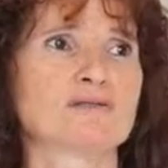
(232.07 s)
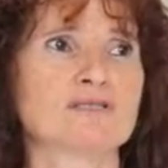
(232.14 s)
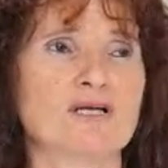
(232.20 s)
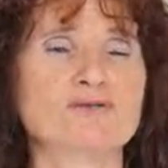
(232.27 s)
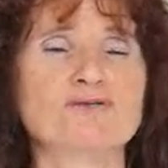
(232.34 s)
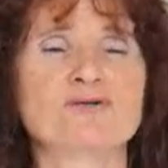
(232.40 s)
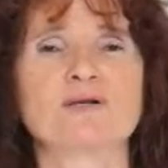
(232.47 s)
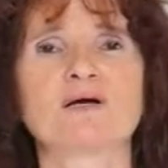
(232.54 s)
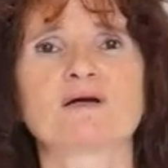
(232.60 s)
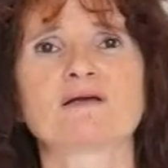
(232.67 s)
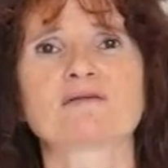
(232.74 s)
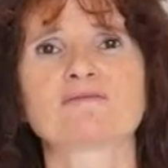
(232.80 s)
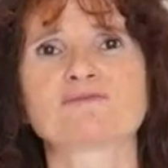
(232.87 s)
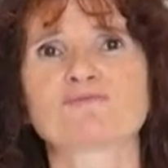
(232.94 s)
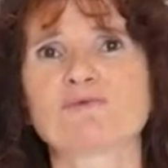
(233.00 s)
social
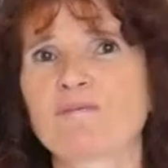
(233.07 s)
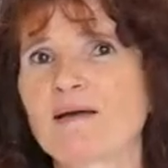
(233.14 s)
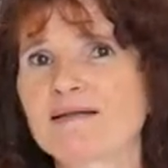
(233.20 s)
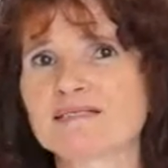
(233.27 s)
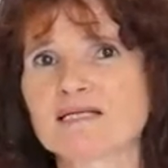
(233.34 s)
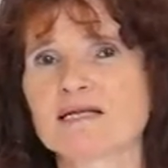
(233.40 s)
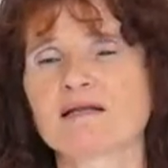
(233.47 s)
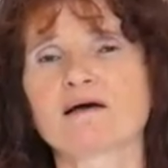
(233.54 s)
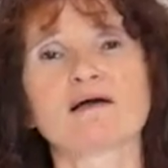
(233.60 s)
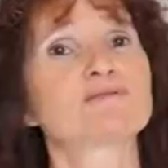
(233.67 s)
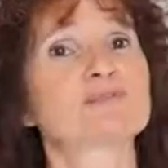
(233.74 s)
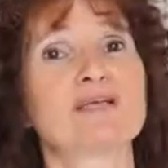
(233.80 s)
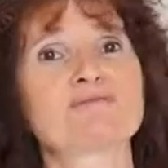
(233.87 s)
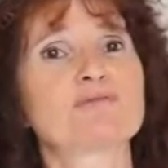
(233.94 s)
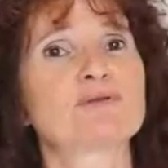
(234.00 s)
lives, romantic
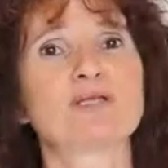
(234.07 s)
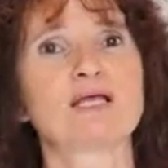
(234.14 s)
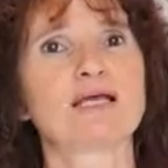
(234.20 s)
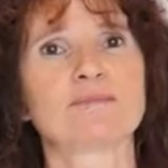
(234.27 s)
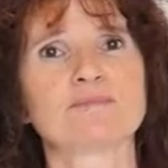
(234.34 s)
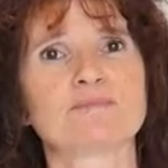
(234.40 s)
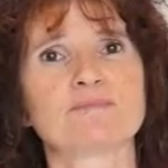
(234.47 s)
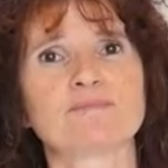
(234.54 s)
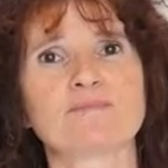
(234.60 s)
lives, everything.